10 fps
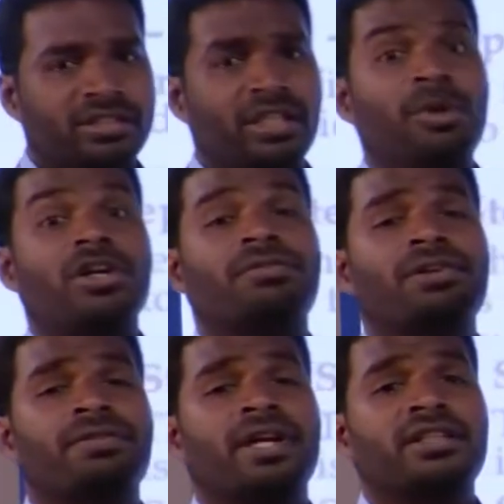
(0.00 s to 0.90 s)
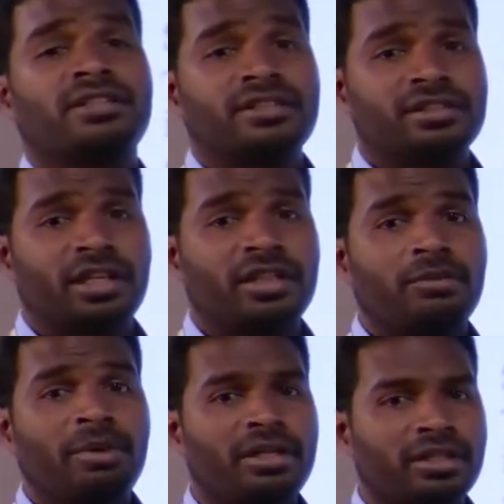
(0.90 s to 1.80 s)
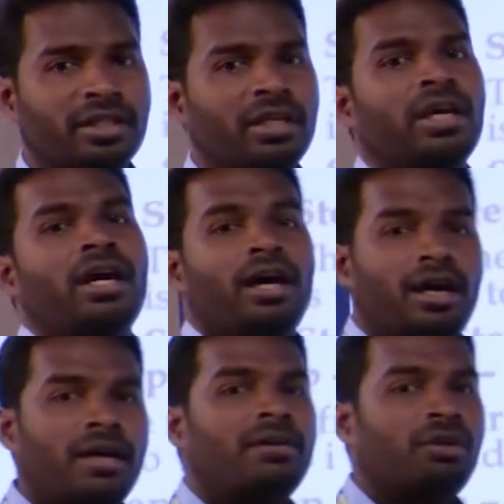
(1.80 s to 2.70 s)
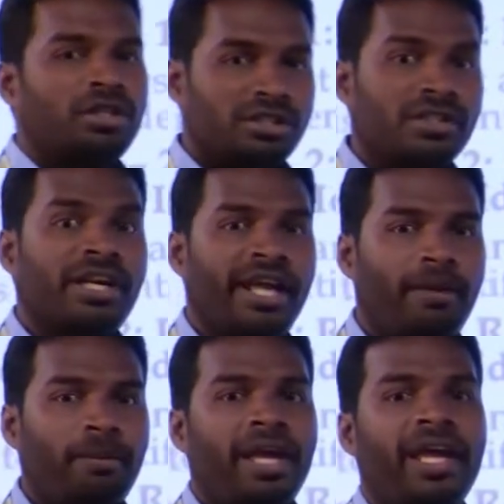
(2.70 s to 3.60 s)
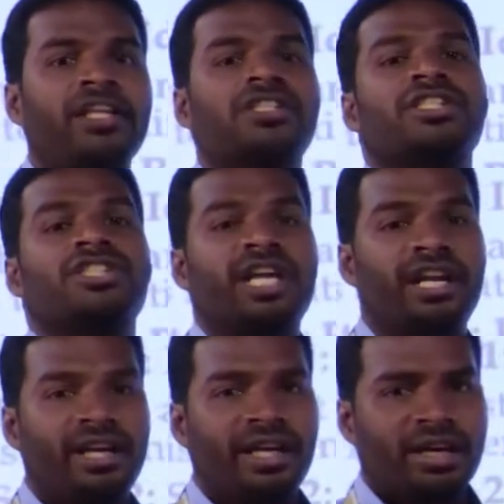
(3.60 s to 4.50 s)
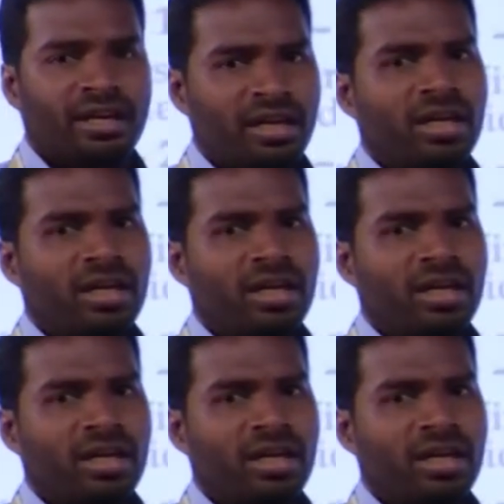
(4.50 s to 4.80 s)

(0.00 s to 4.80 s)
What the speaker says: Demographic factors is nothing but what is name, age, gender.